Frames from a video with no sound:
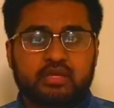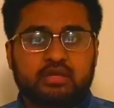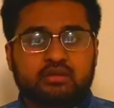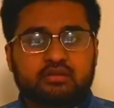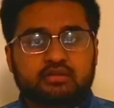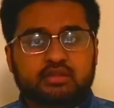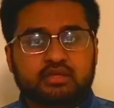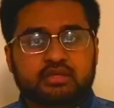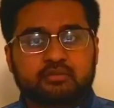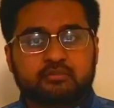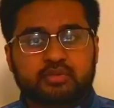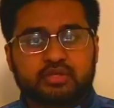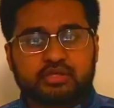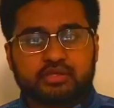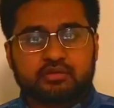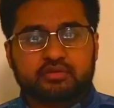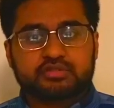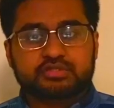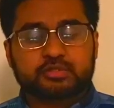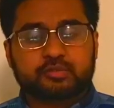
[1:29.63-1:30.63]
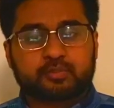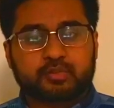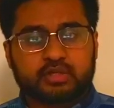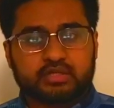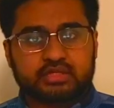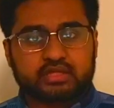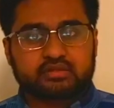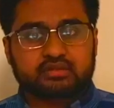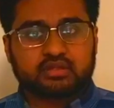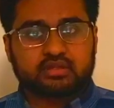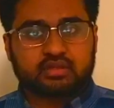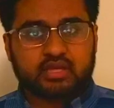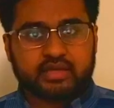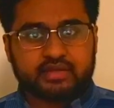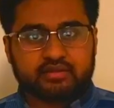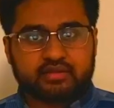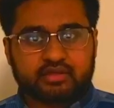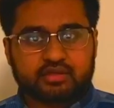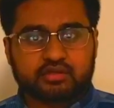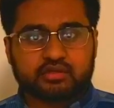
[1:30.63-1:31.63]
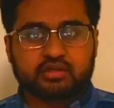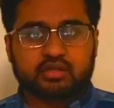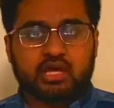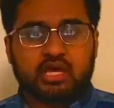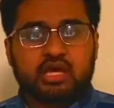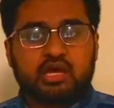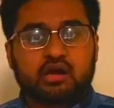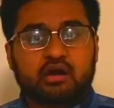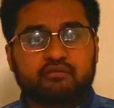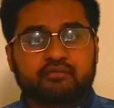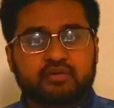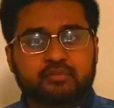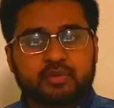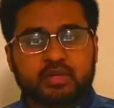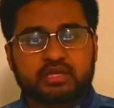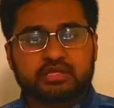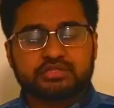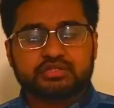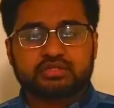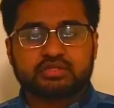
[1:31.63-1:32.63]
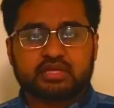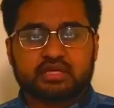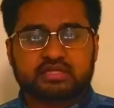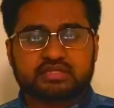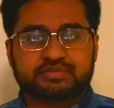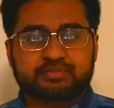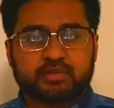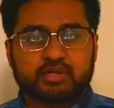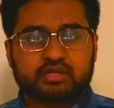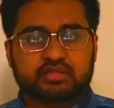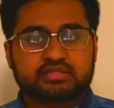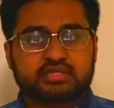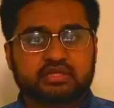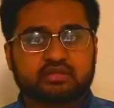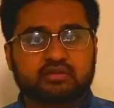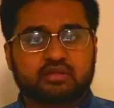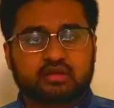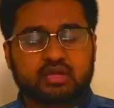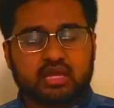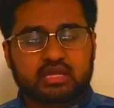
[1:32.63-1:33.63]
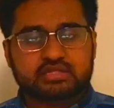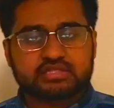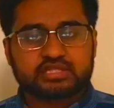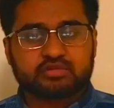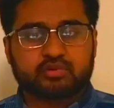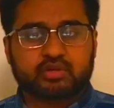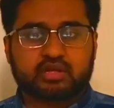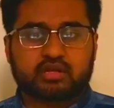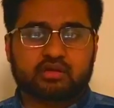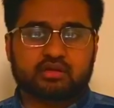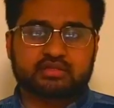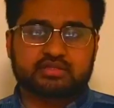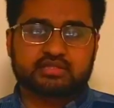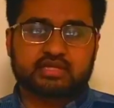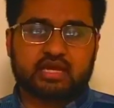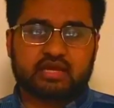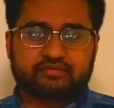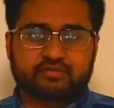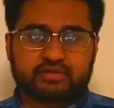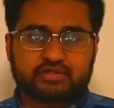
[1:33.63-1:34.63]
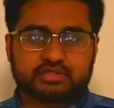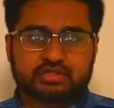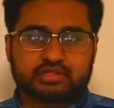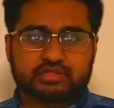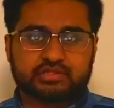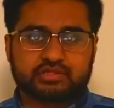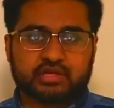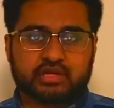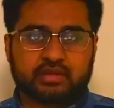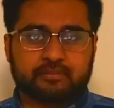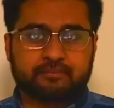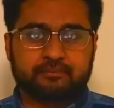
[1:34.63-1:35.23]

that can be used to predict the likelihood of a patient experiencing lung cancer recurrence after surgery.